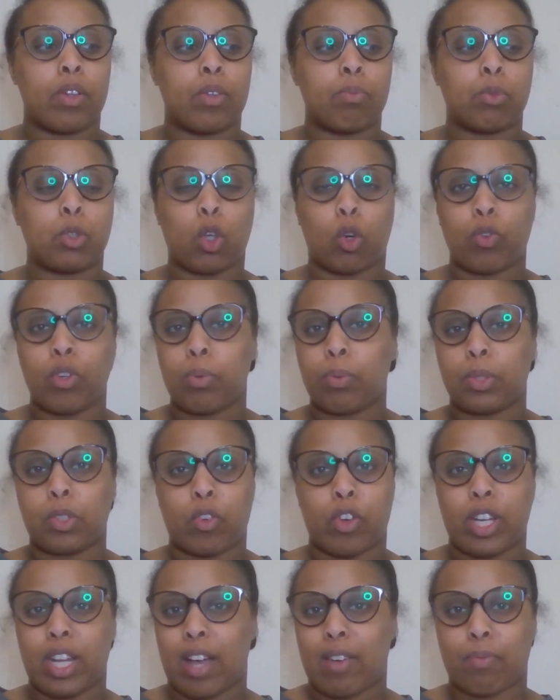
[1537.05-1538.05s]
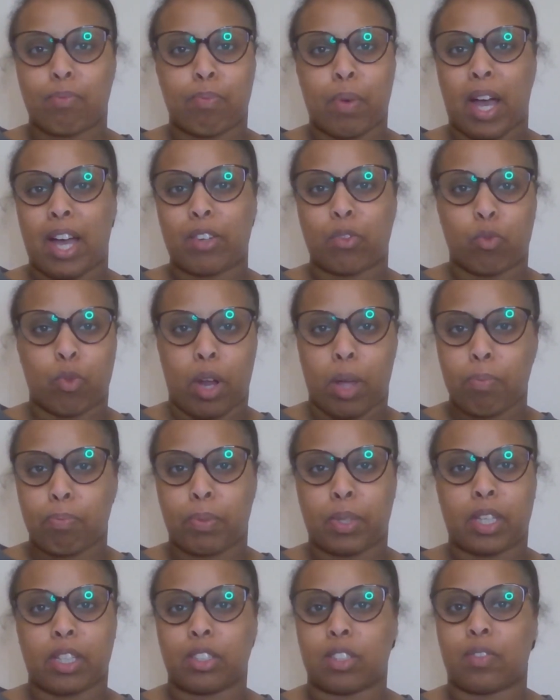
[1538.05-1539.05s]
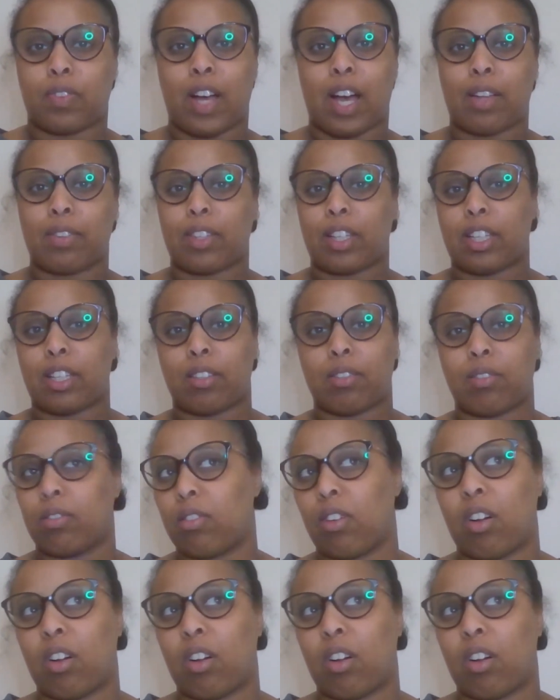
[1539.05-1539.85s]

Soul Reapers already have bad rep because of how they